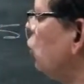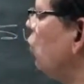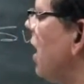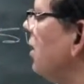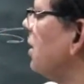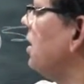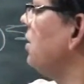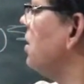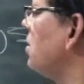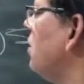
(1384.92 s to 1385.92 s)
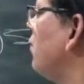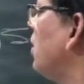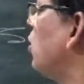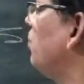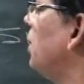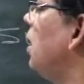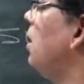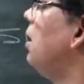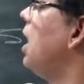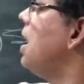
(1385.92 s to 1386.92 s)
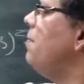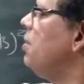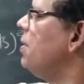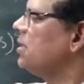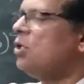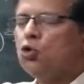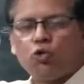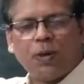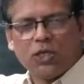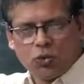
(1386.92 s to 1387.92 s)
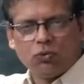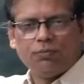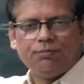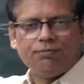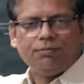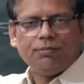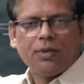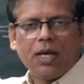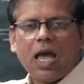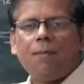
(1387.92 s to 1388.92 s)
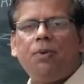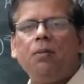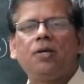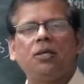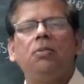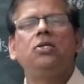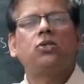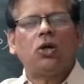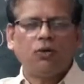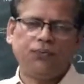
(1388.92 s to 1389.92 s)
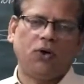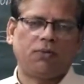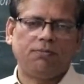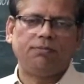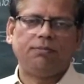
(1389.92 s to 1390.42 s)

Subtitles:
to write the key just in front of the abbreviation used by you. Abbreviation means short form,